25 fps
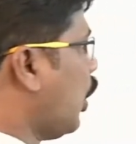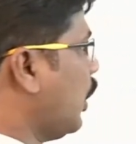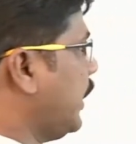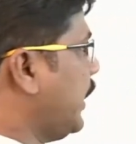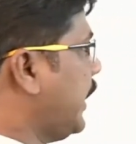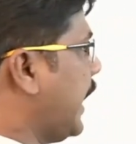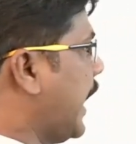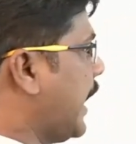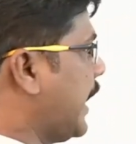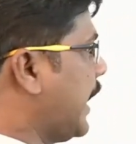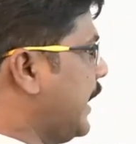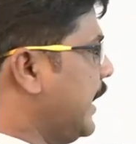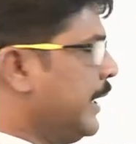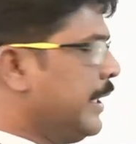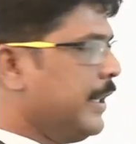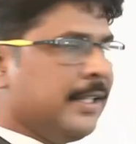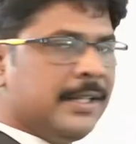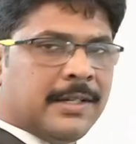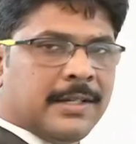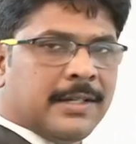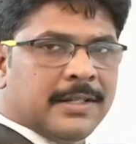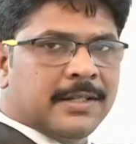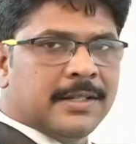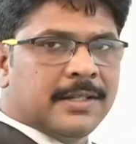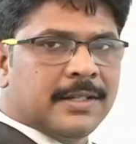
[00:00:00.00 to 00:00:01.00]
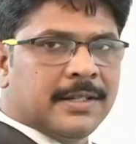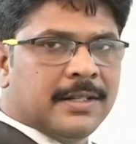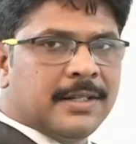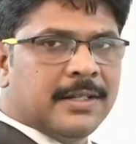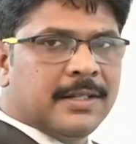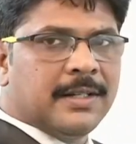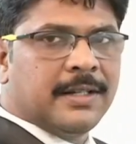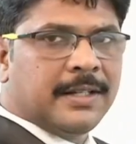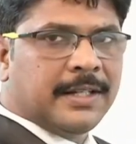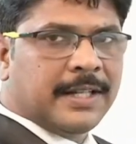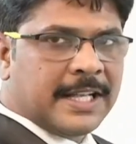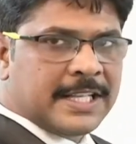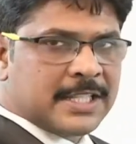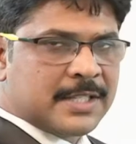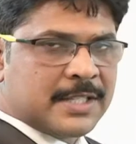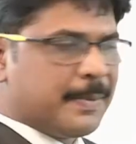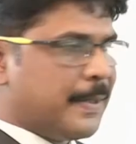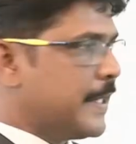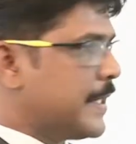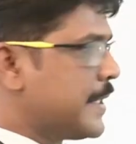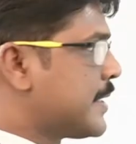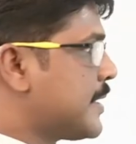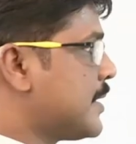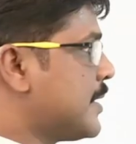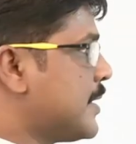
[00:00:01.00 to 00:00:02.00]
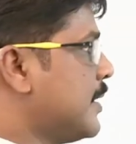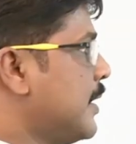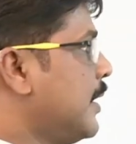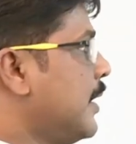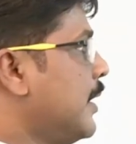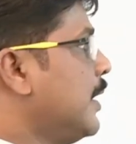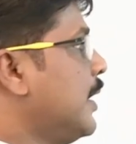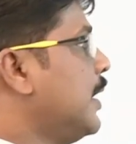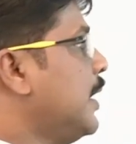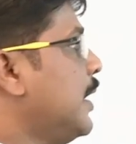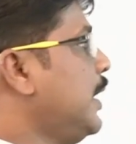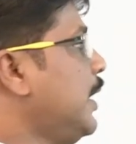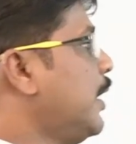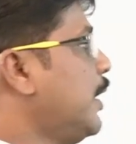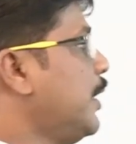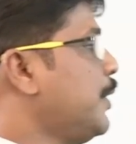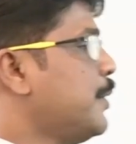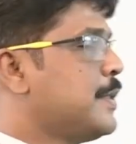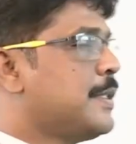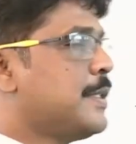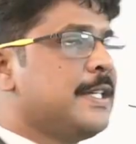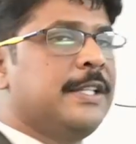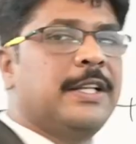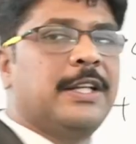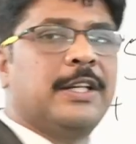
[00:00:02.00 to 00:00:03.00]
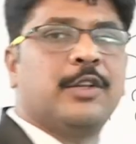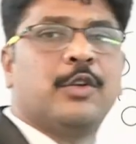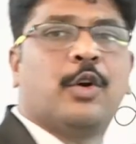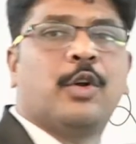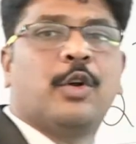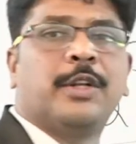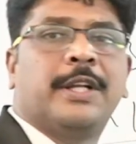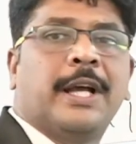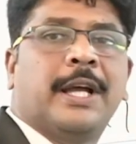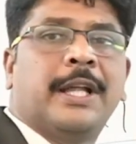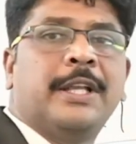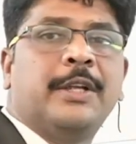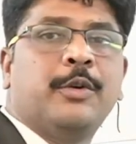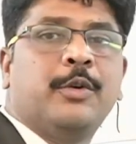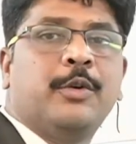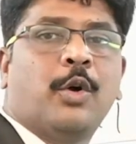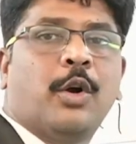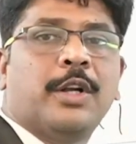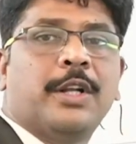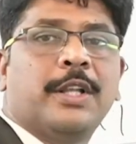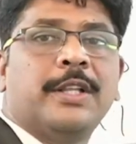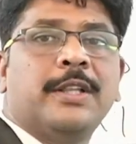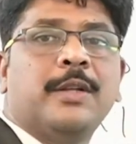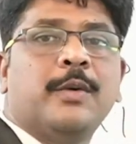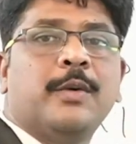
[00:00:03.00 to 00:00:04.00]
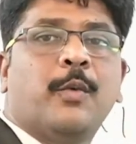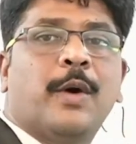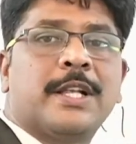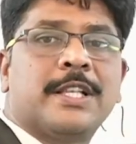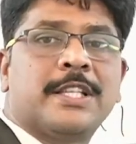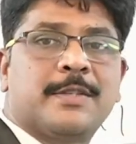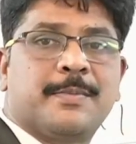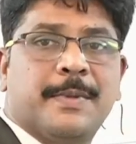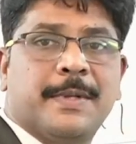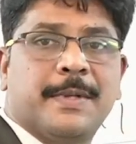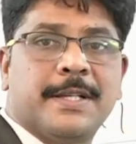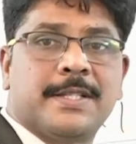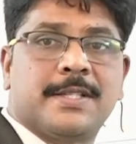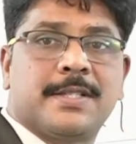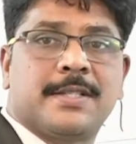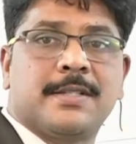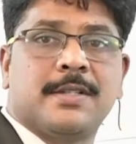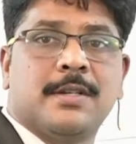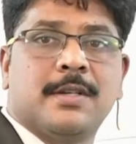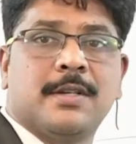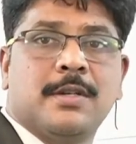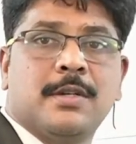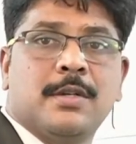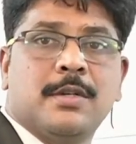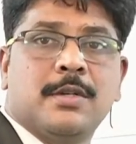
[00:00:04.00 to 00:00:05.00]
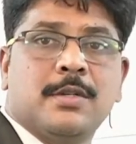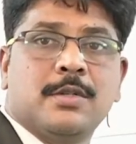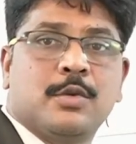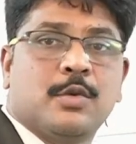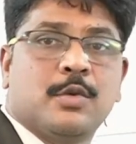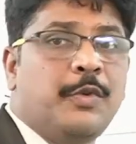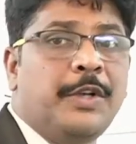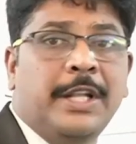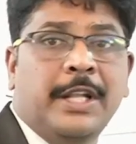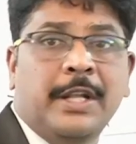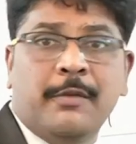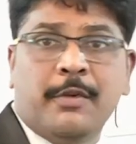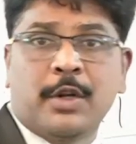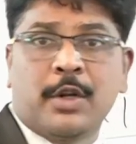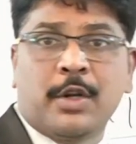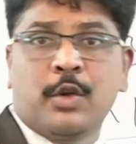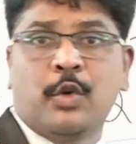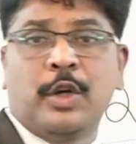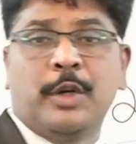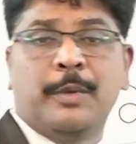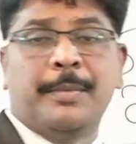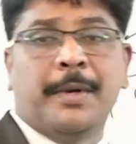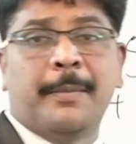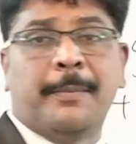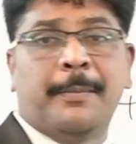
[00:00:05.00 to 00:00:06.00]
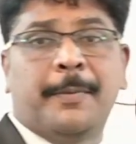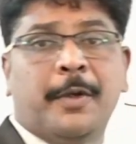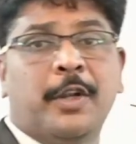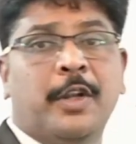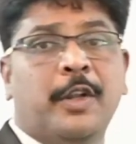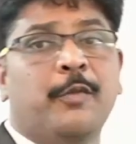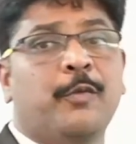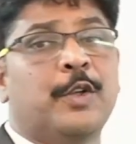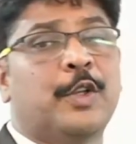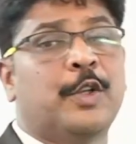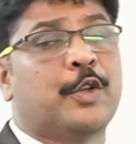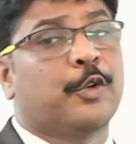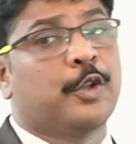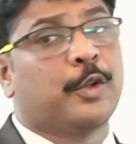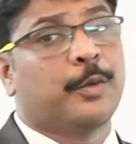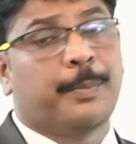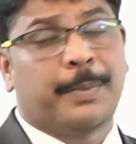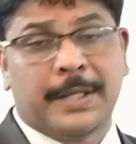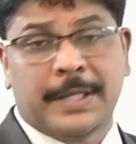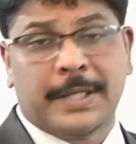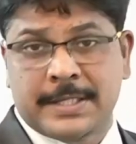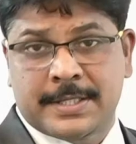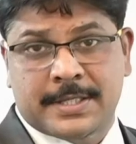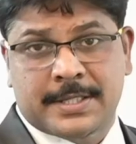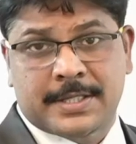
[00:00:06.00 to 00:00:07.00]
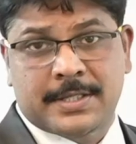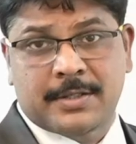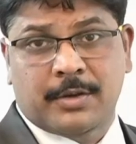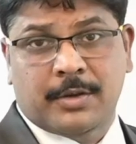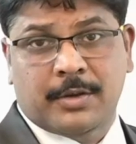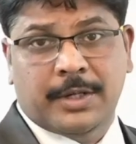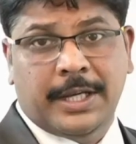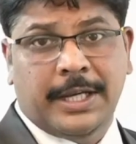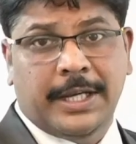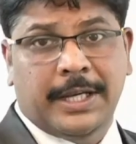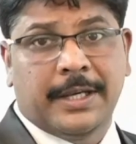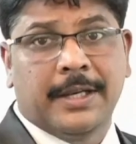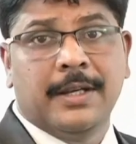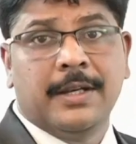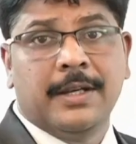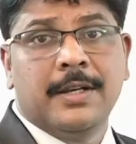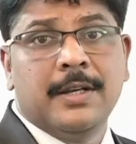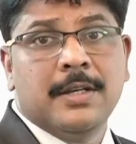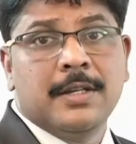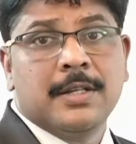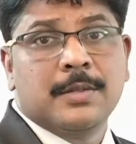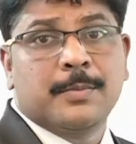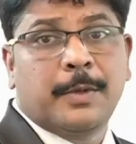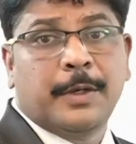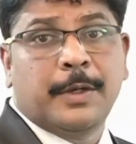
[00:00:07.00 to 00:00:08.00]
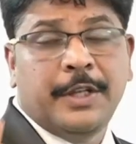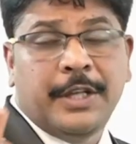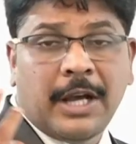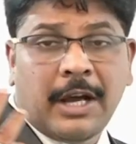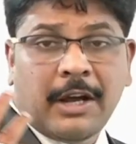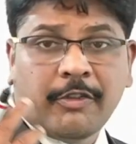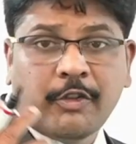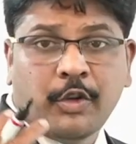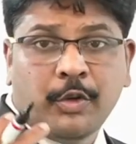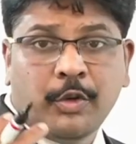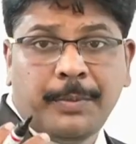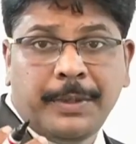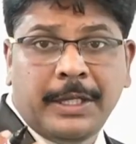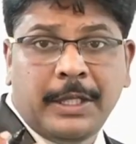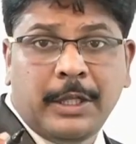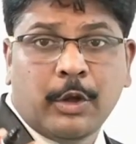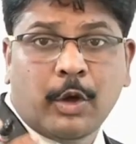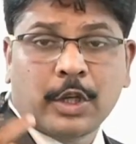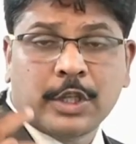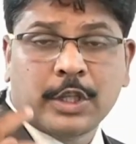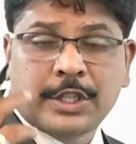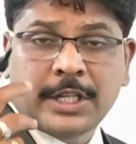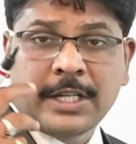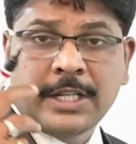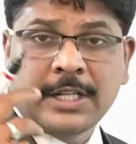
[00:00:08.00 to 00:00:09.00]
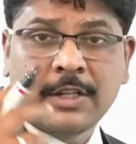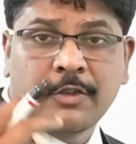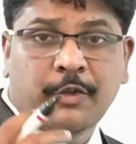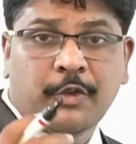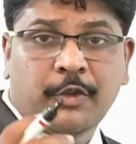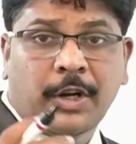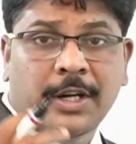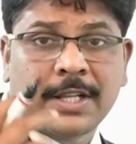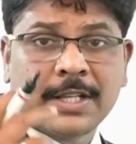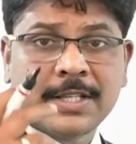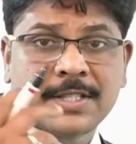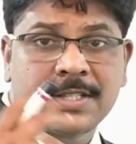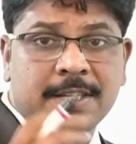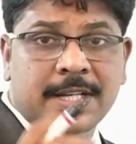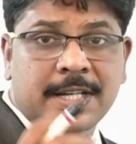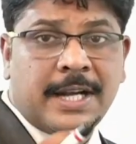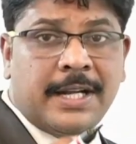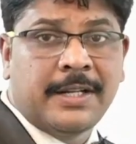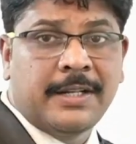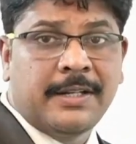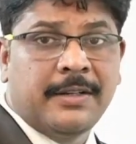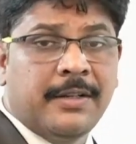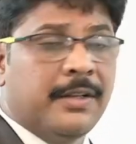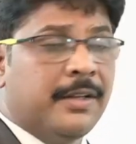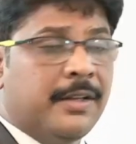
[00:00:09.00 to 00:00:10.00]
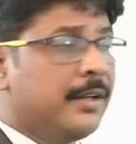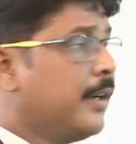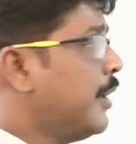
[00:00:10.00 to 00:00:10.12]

non-carry in the tens place. Here you see that non-carry you got in the ones place. So we never know, it may appear in which was the place, okay? But you have to be logical enough to understand